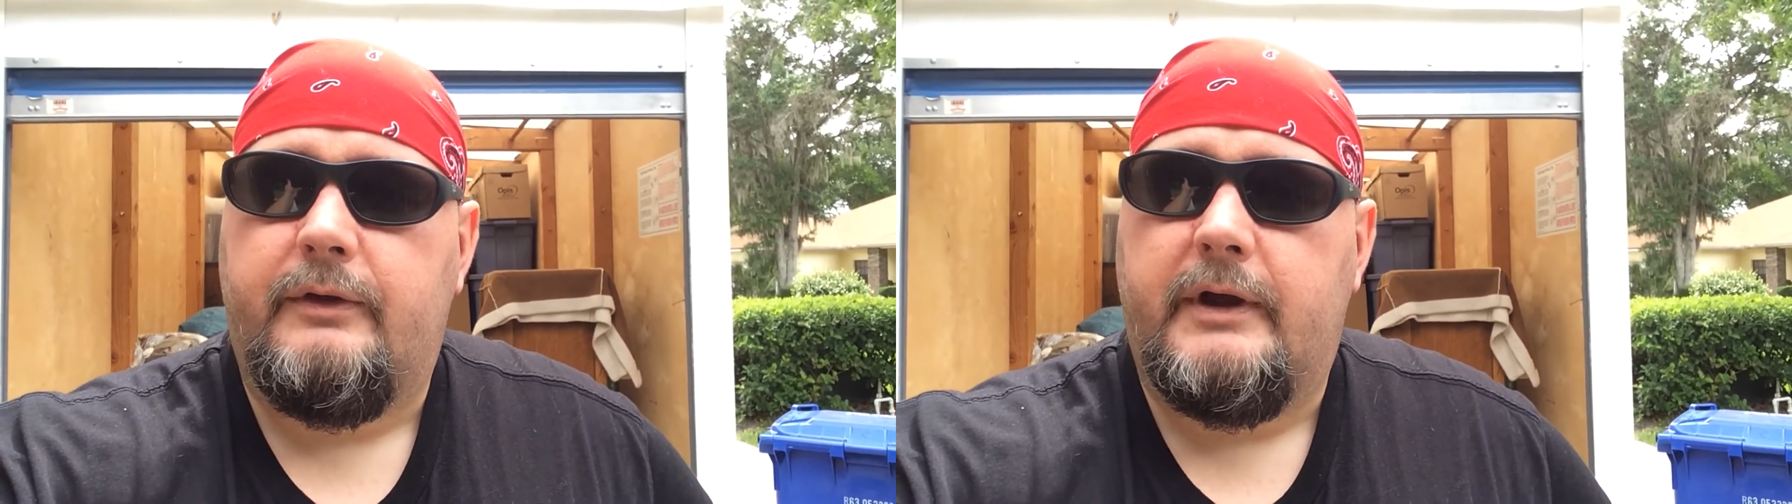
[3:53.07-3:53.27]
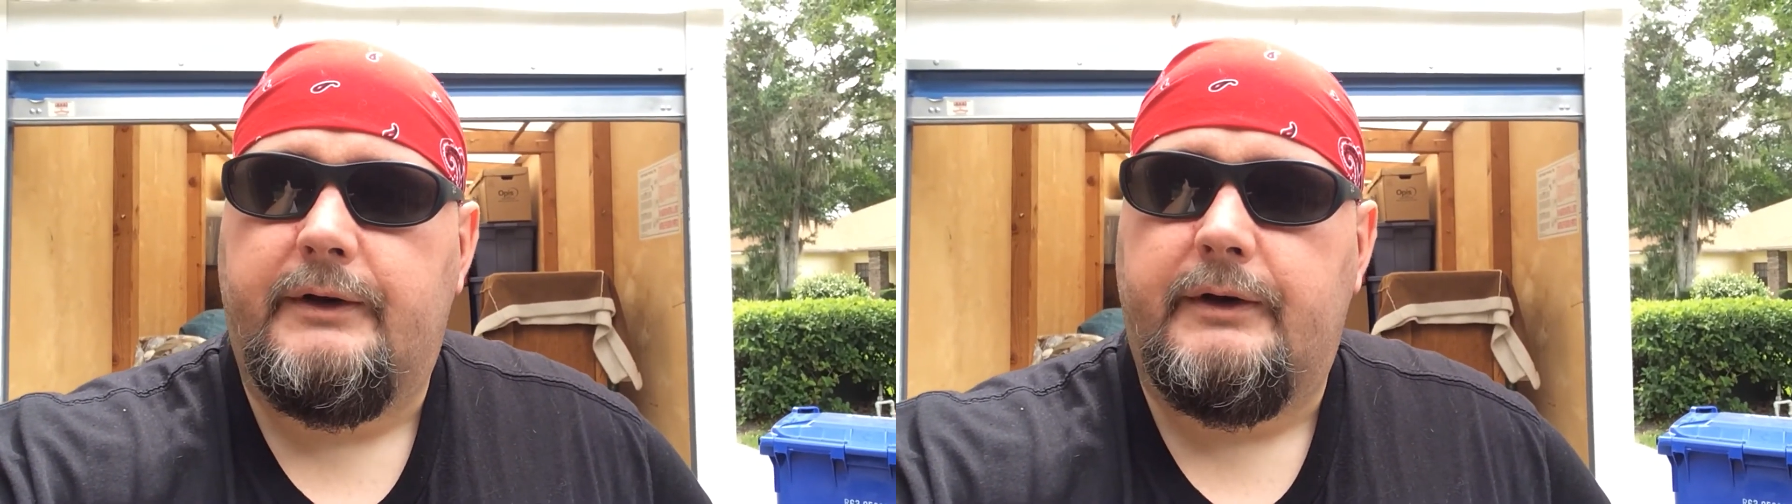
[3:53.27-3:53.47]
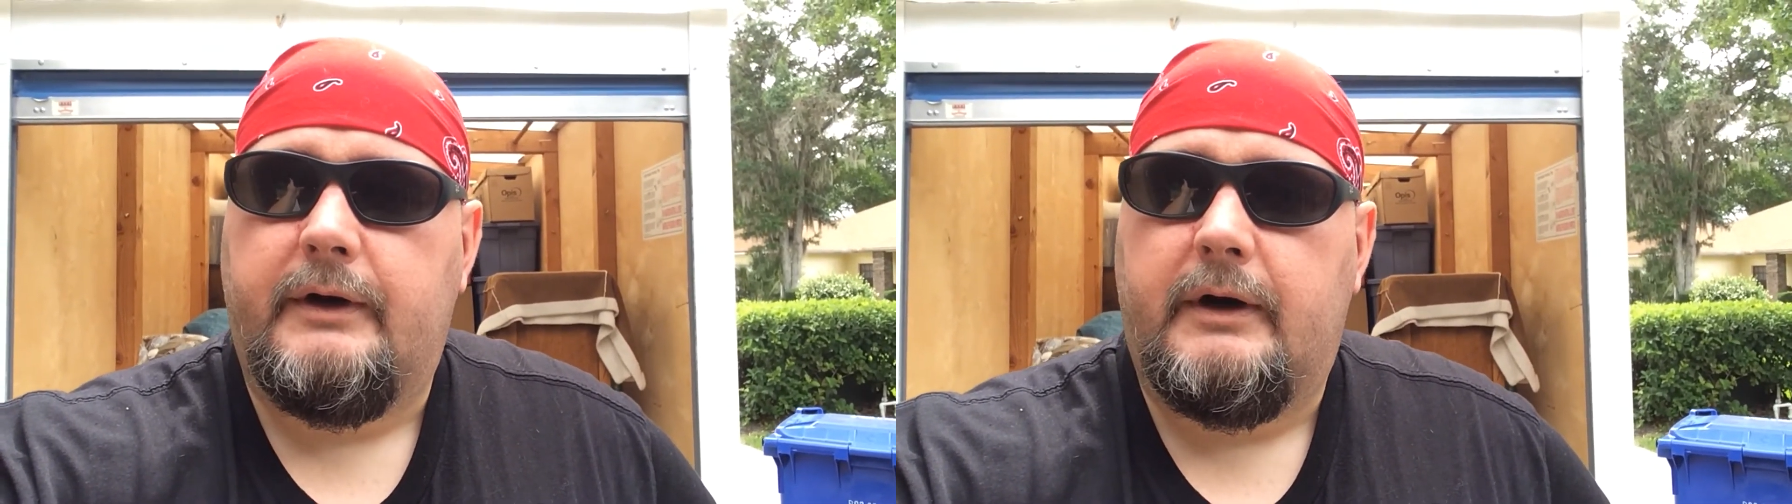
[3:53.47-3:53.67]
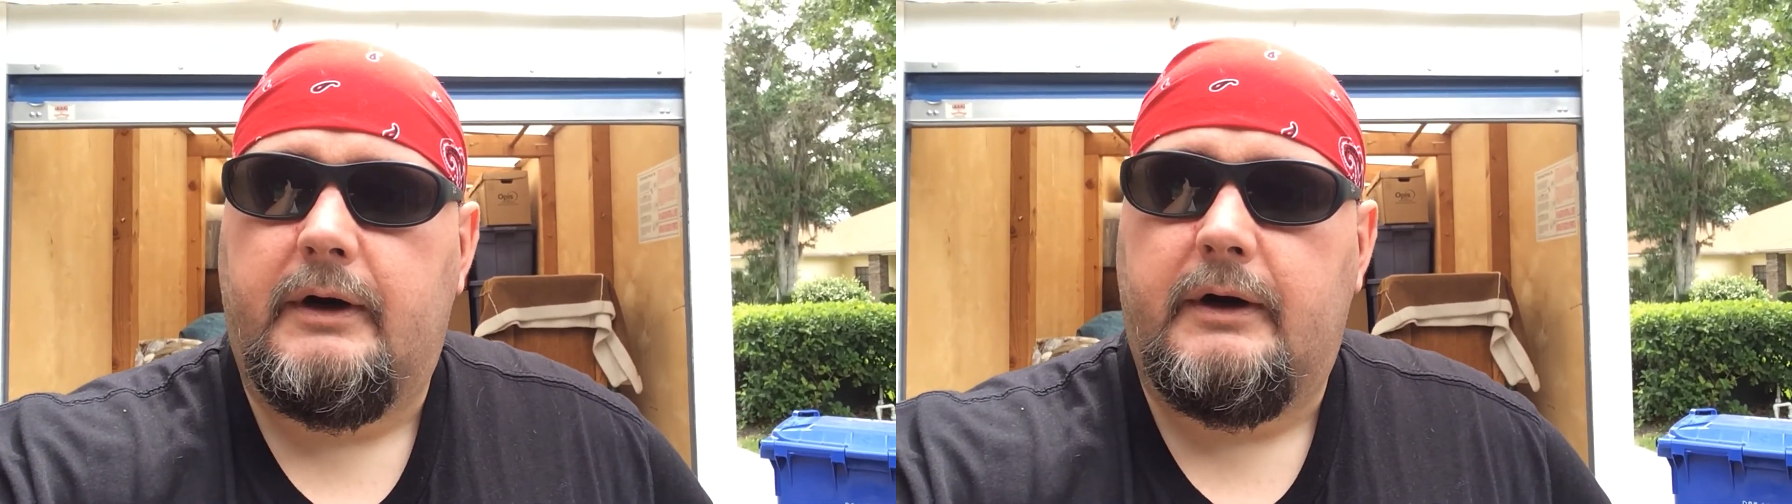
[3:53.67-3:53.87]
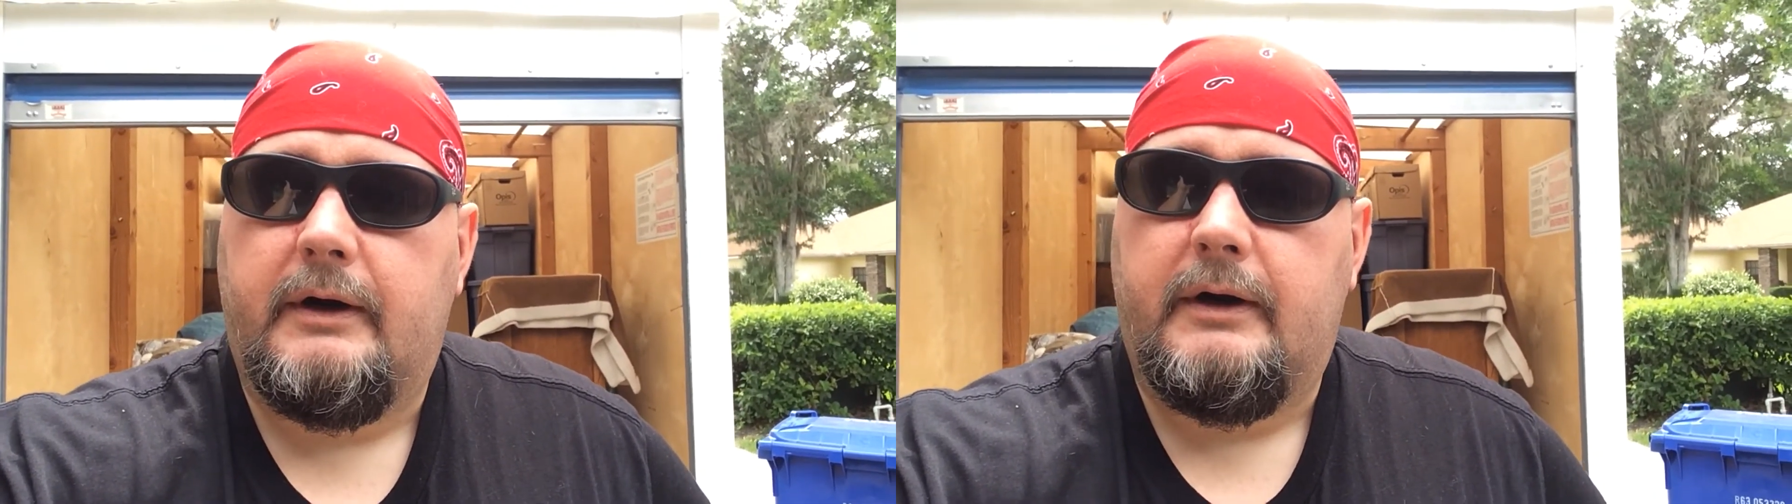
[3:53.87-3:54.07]
that
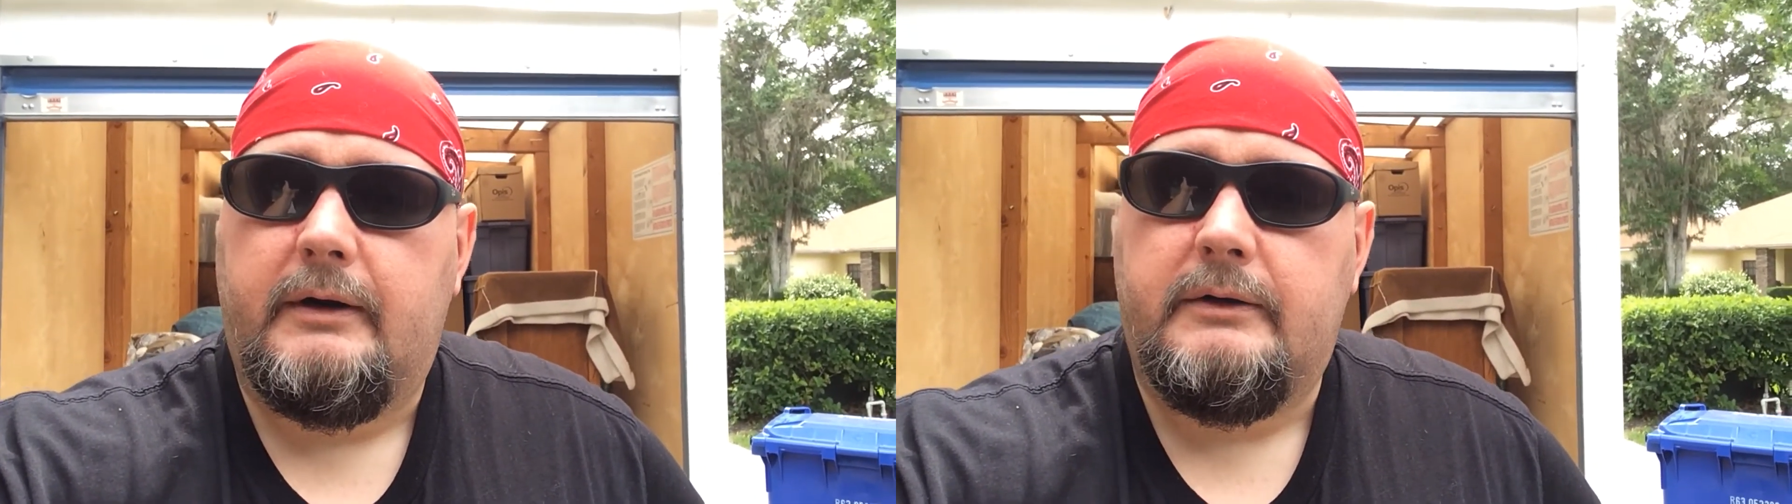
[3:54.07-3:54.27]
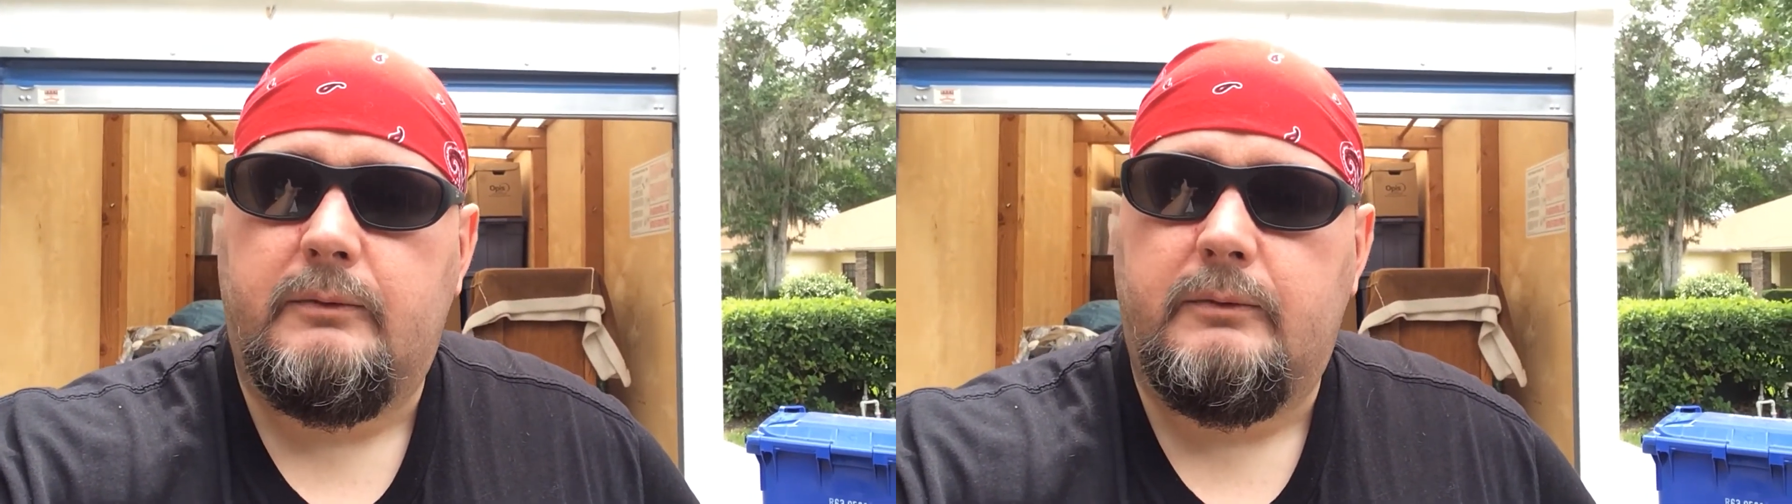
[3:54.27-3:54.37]
are